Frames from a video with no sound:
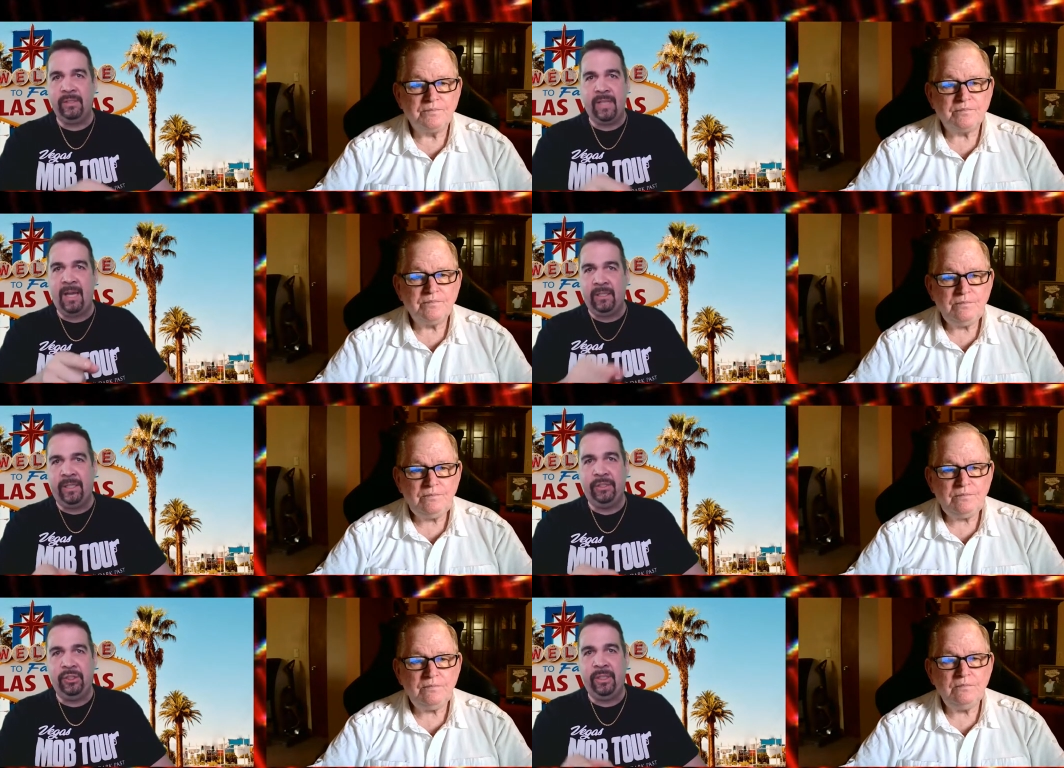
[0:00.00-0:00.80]
Speaker 1: that'll
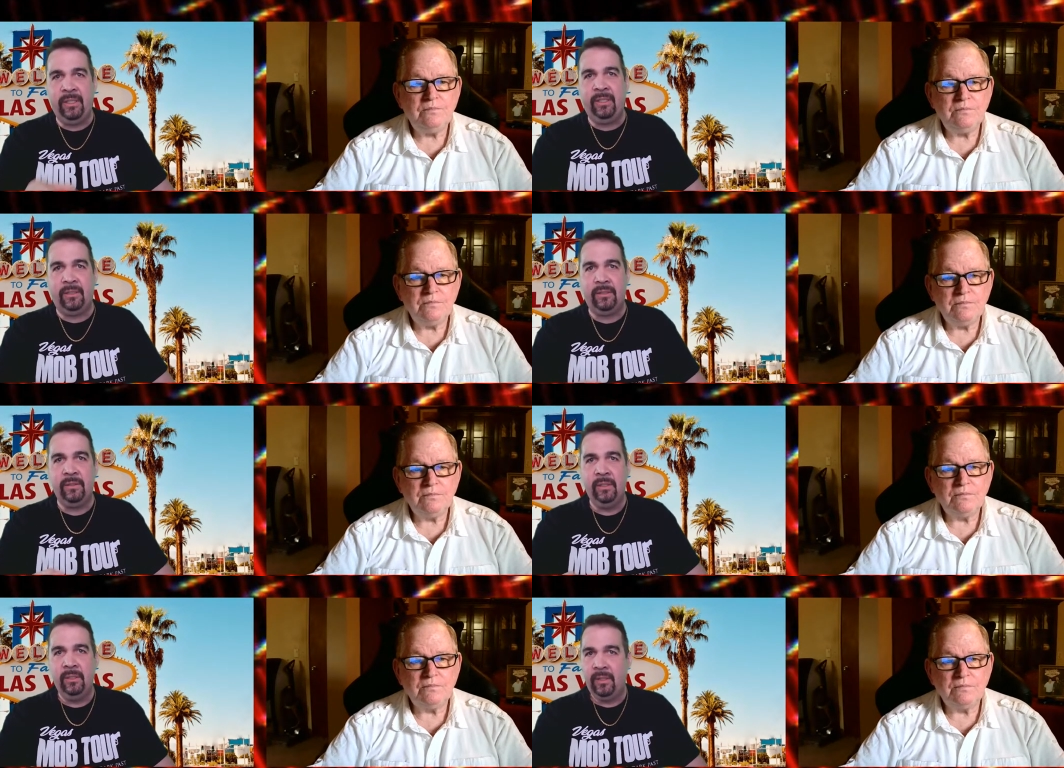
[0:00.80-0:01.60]
get you killed.
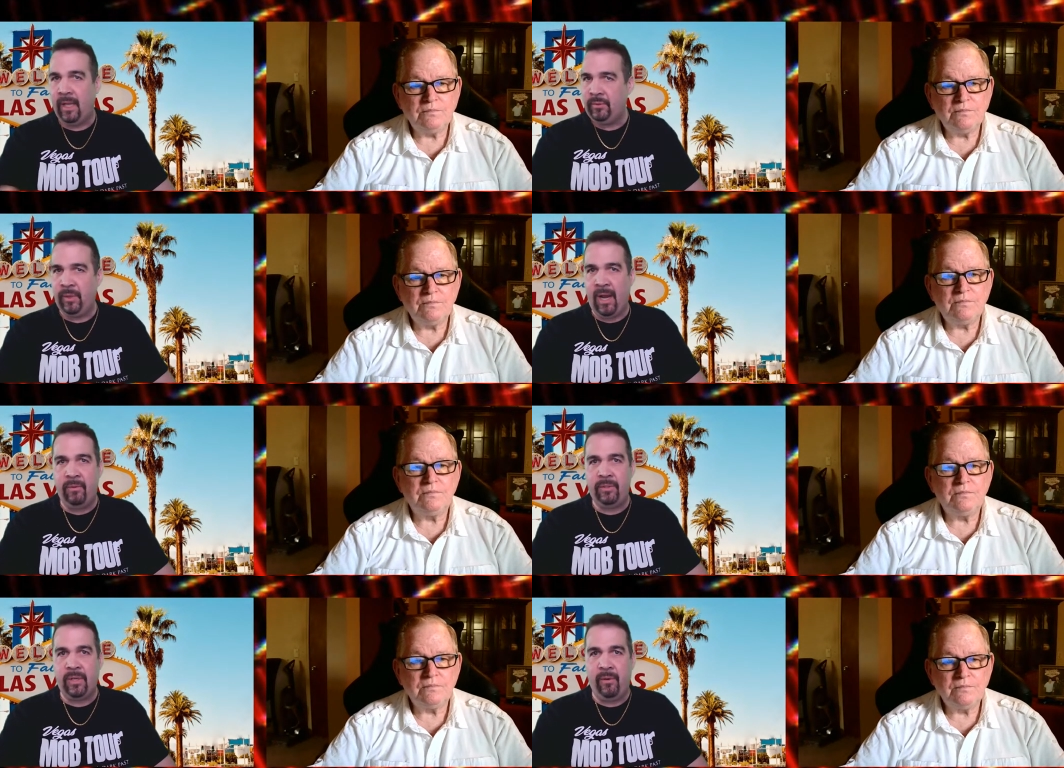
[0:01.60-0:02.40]
That's what I
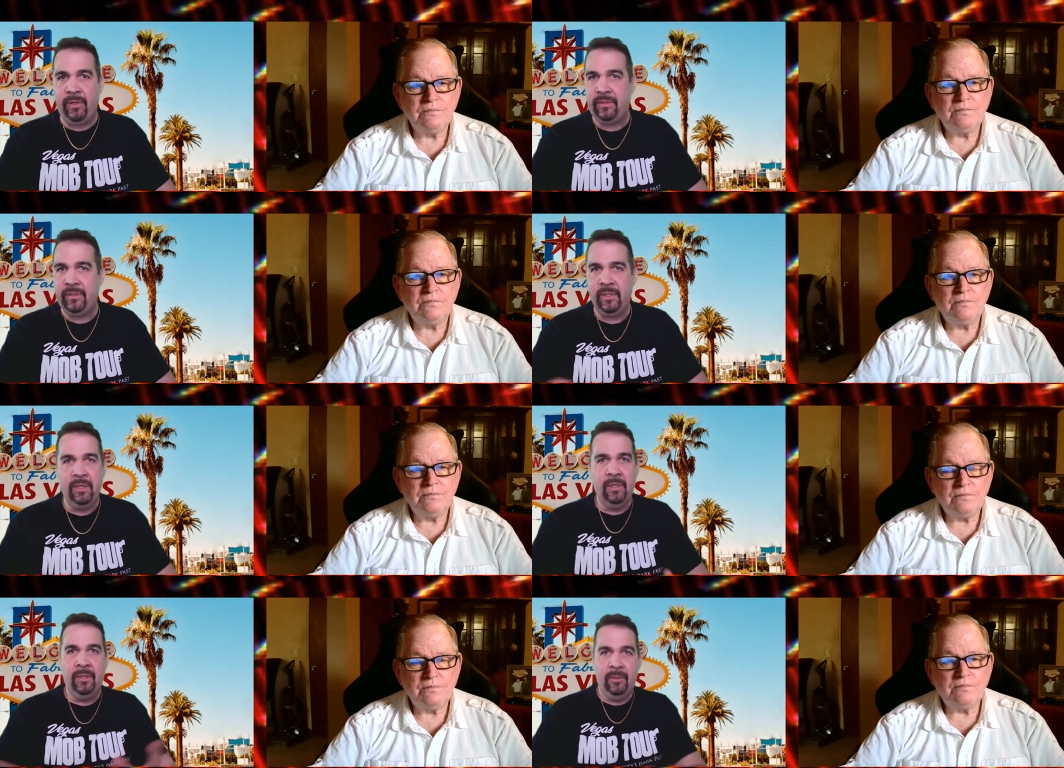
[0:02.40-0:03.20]
was always
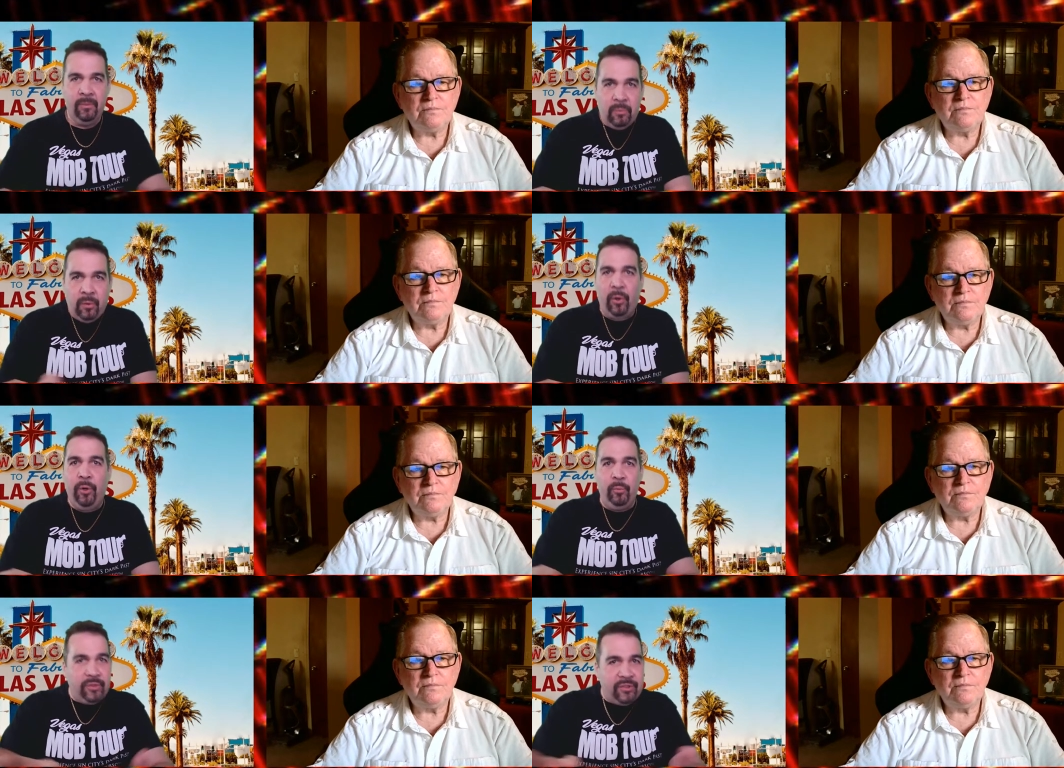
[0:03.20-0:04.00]

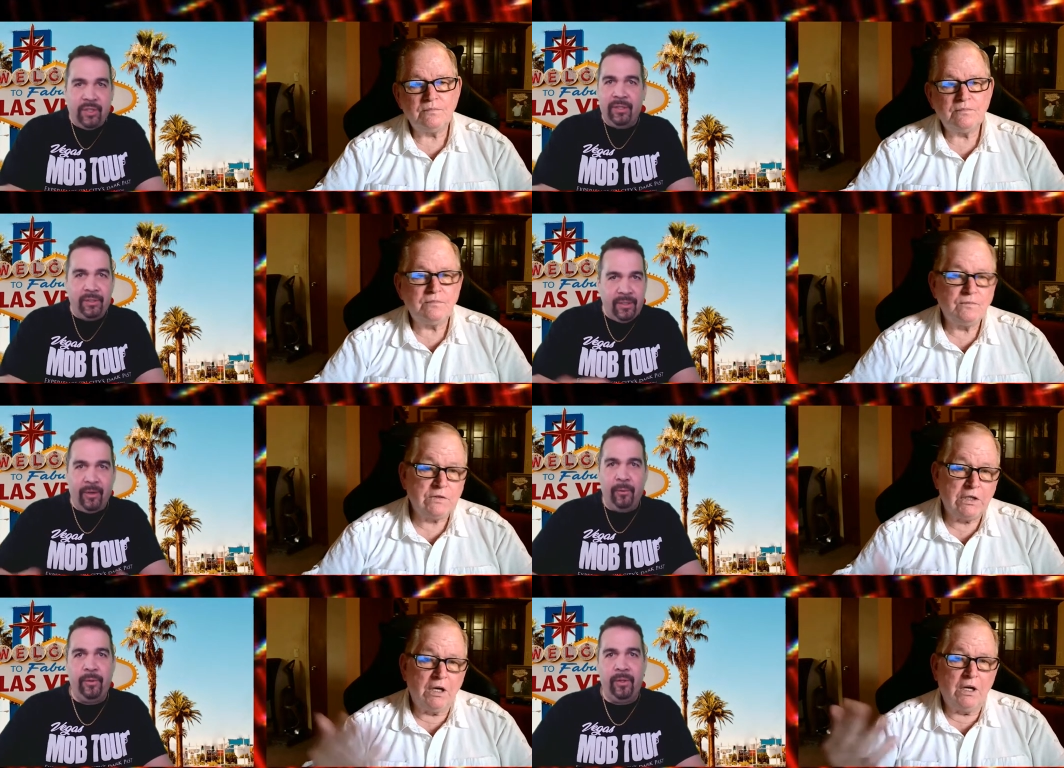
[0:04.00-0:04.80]
heard was the, you
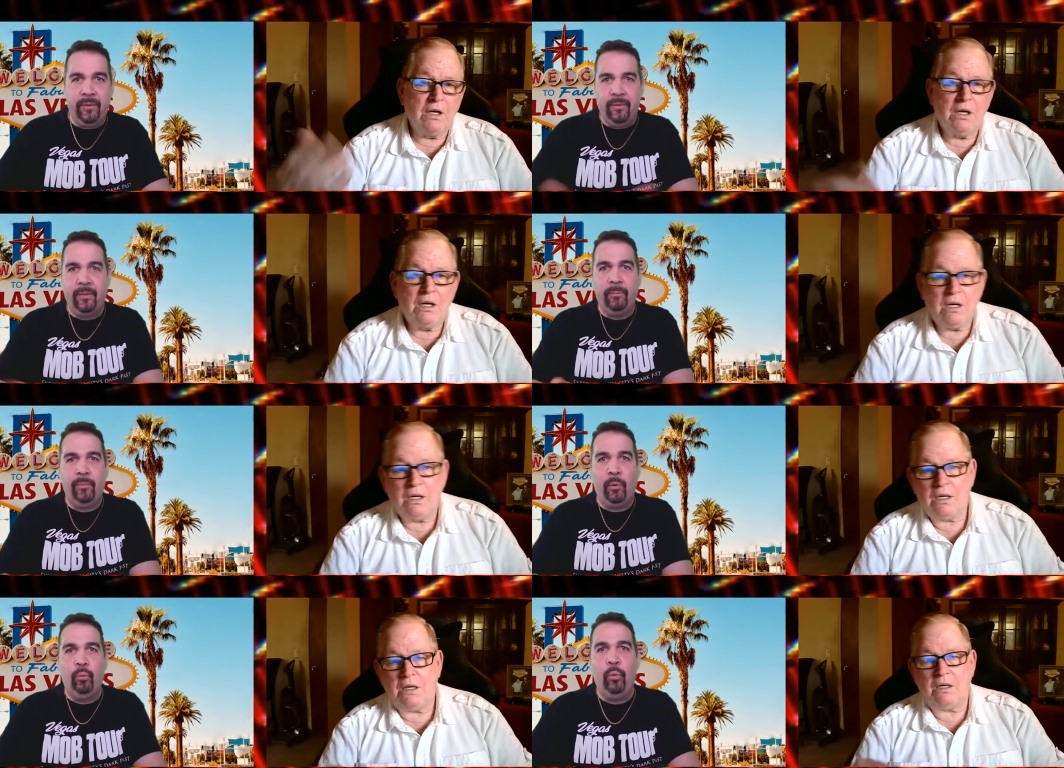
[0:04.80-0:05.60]
know, the the,
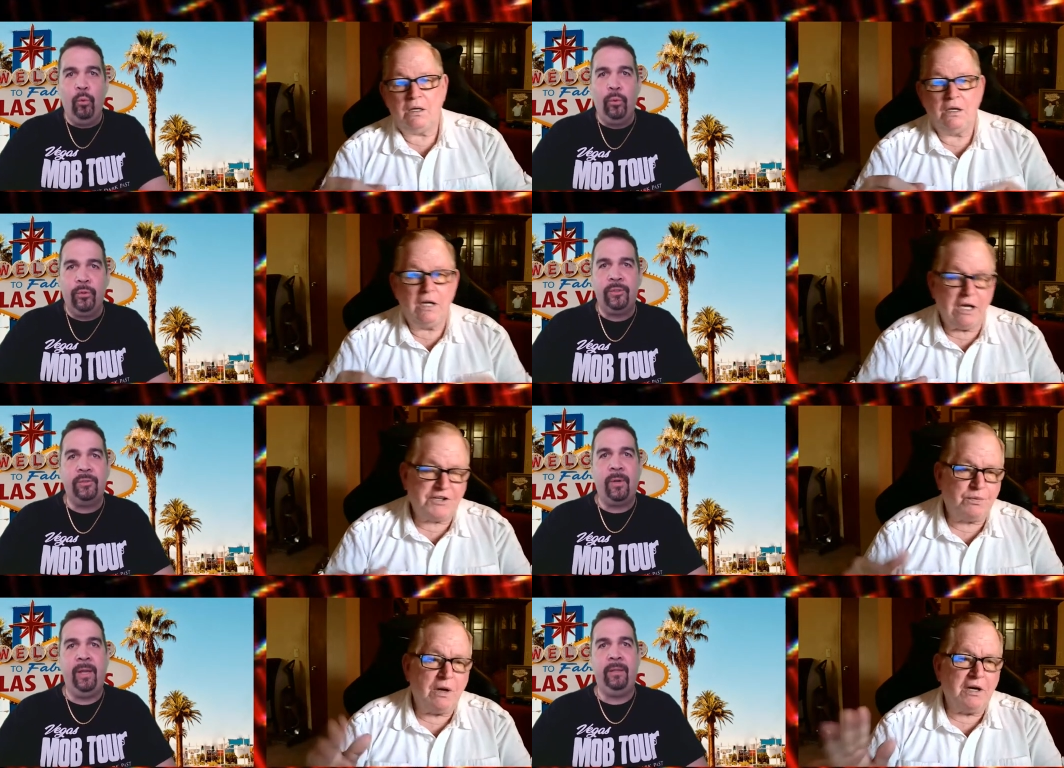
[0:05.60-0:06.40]
the rules.
Speaker 2: It's,
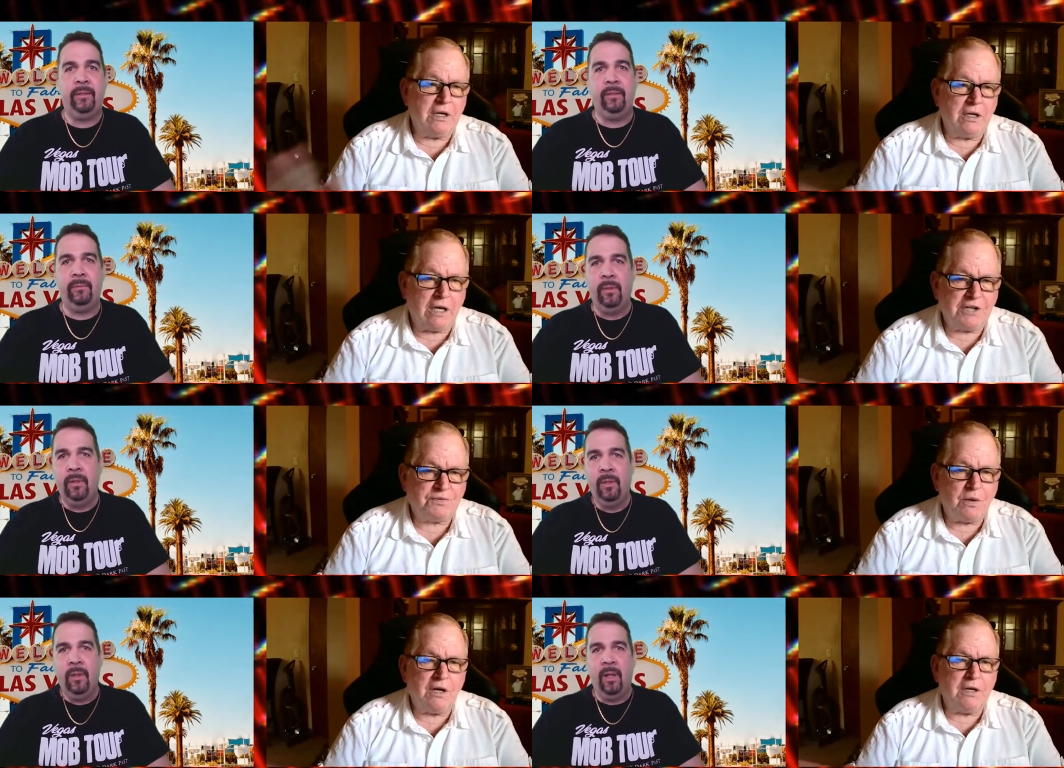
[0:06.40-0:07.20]
right? one of the, it's
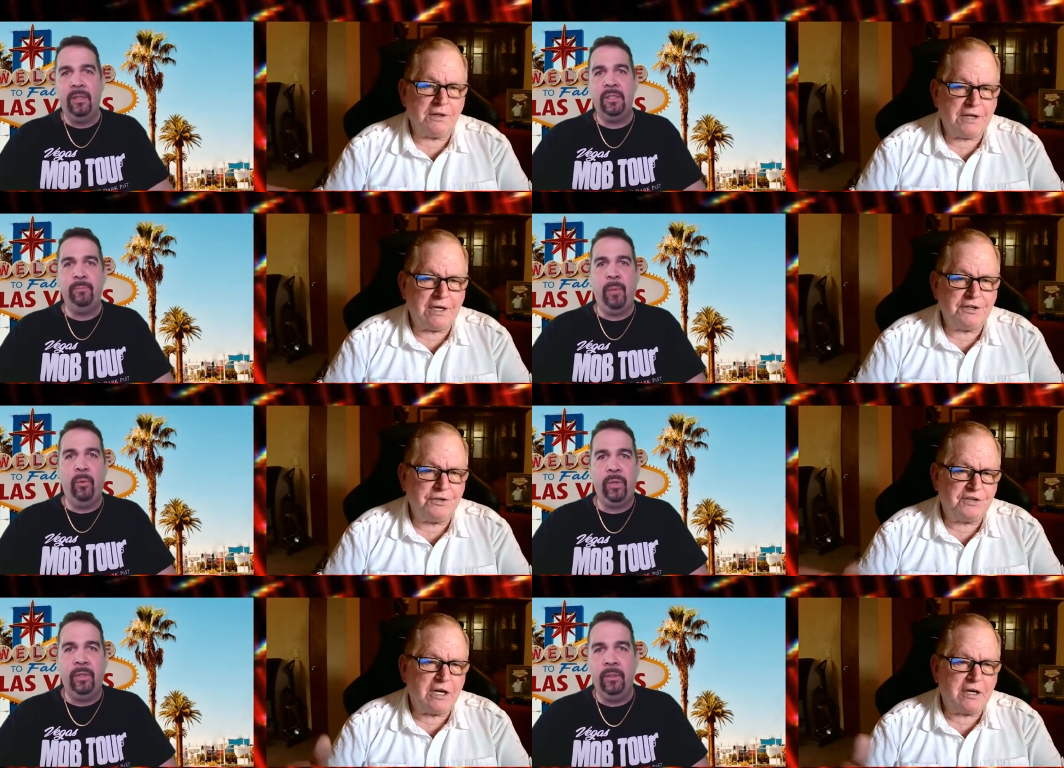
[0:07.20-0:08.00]
one of the things
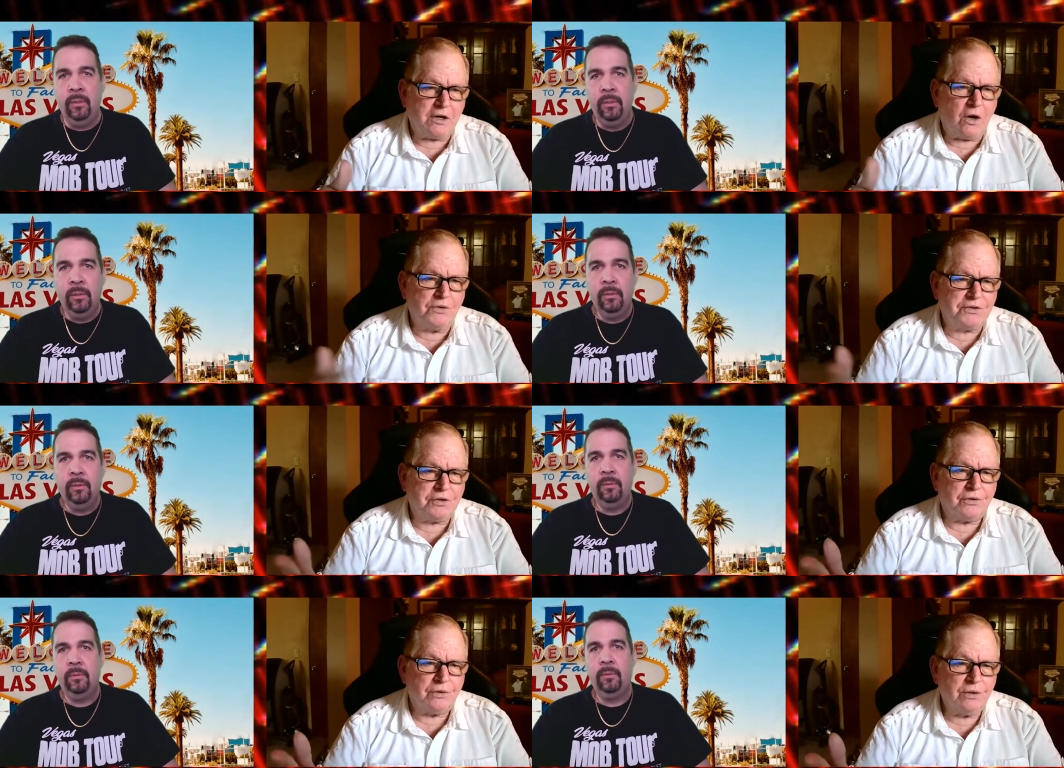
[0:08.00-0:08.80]
you take an oath to.